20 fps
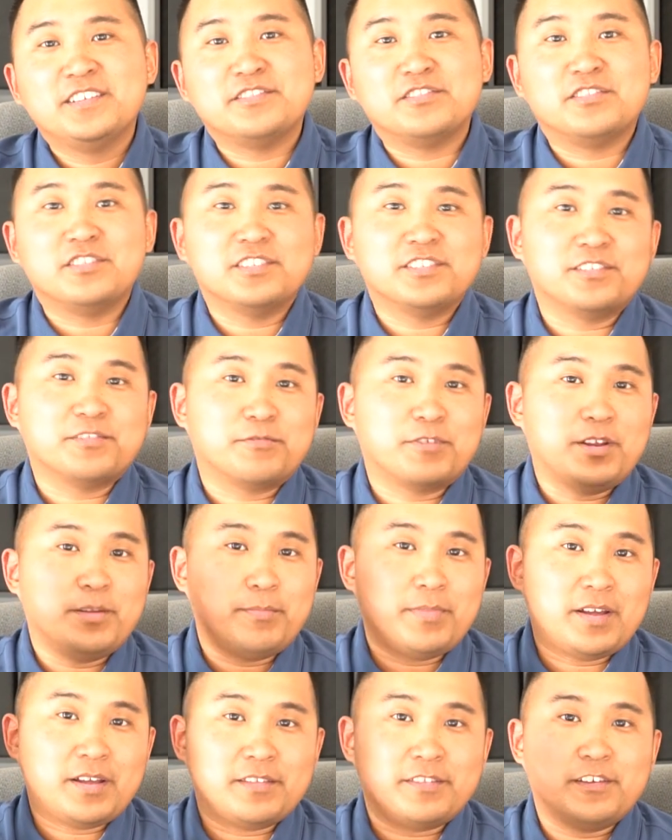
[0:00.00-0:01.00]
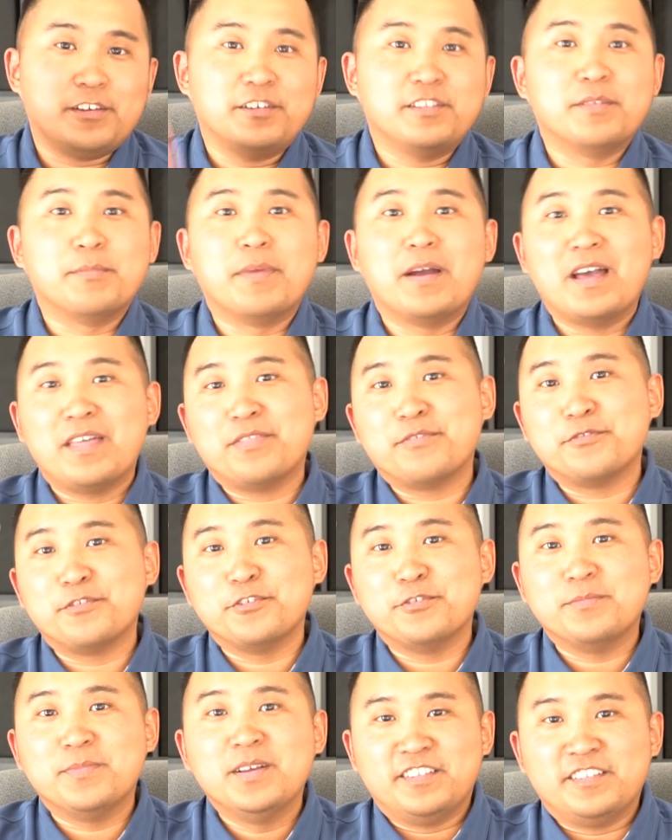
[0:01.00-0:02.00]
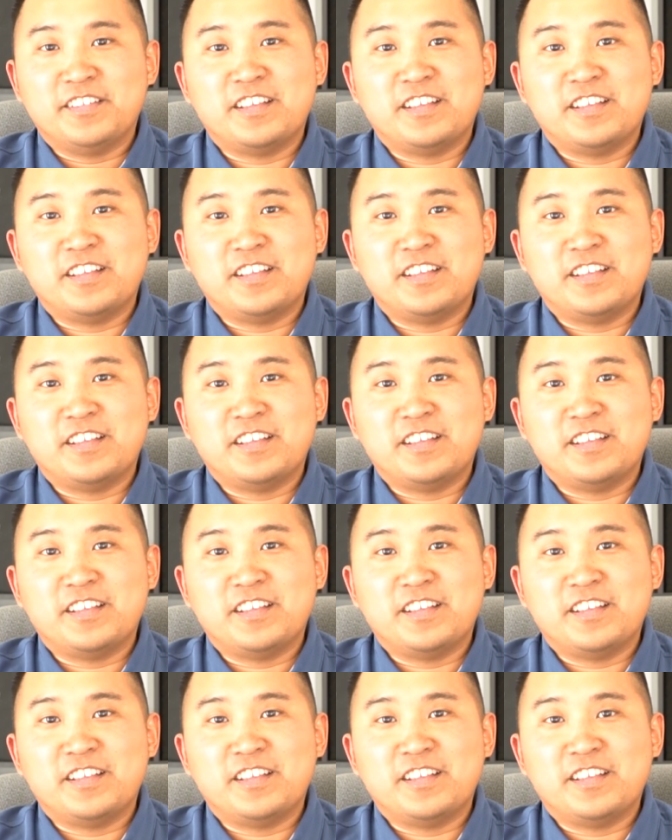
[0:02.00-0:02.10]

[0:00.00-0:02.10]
she does it right back there in the bathroom.